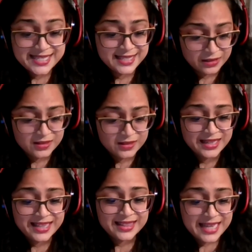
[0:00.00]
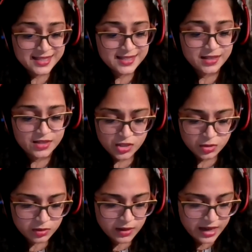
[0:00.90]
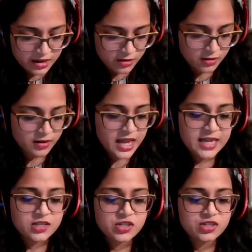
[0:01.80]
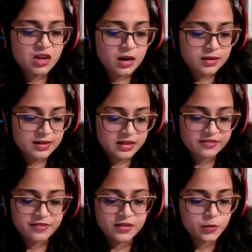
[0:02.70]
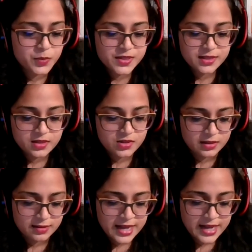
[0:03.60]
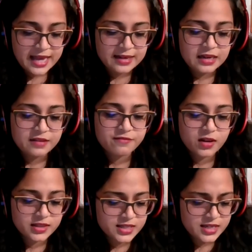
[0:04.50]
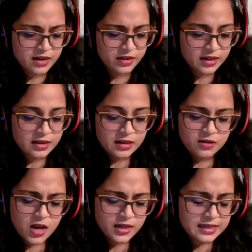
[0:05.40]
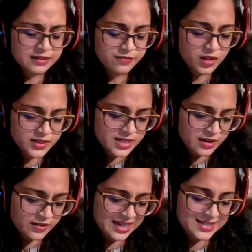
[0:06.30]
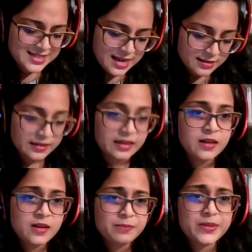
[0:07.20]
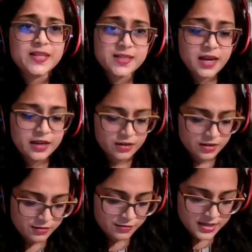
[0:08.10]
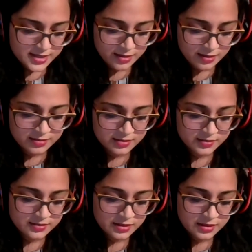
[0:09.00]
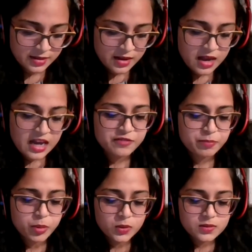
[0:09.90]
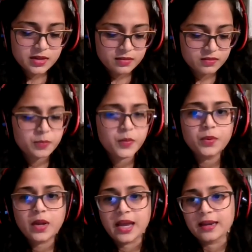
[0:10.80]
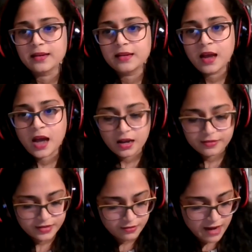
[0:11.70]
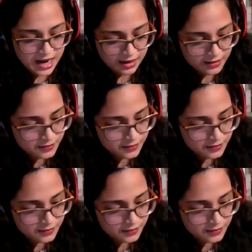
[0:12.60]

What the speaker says: Silk, that's the dual error and shock of new precision and involuntary, not involuntary exactly, but desired frisson. I've pulled the brocade off the rack.